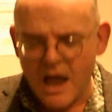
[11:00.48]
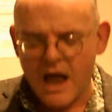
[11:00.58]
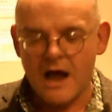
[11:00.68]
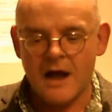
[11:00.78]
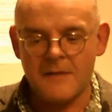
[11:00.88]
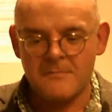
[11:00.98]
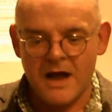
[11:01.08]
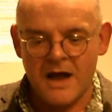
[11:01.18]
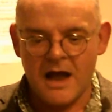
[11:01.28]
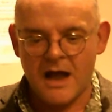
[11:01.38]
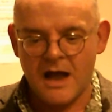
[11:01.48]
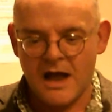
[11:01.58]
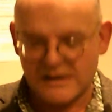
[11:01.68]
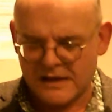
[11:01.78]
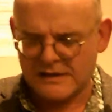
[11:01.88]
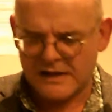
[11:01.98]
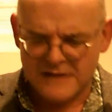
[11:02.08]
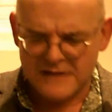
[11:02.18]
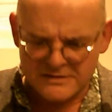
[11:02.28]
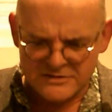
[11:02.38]
and
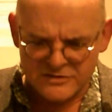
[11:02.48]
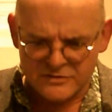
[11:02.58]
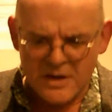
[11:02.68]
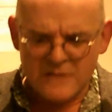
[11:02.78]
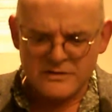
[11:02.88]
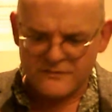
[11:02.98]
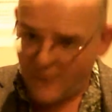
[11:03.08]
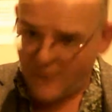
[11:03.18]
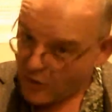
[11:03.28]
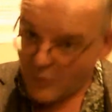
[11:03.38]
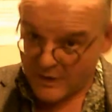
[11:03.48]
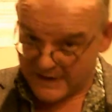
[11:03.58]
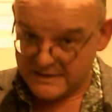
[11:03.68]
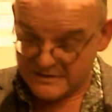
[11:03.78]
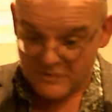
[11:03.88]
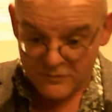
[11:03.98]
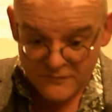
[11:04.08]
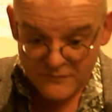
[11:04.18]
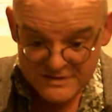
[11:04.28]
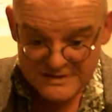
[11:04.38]
to follow in his own
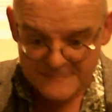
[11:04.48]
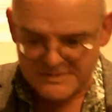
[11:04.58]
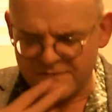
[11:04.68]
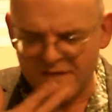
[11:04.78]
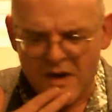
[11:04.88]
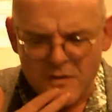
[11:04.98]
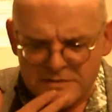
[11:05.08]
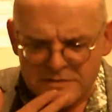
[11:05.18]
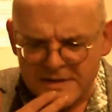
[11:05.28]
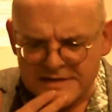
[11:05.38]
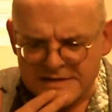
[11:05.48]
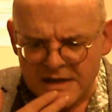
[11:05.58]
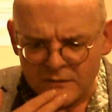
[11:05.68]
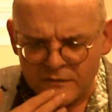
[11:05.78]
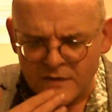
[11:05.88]
footsteps. I found myself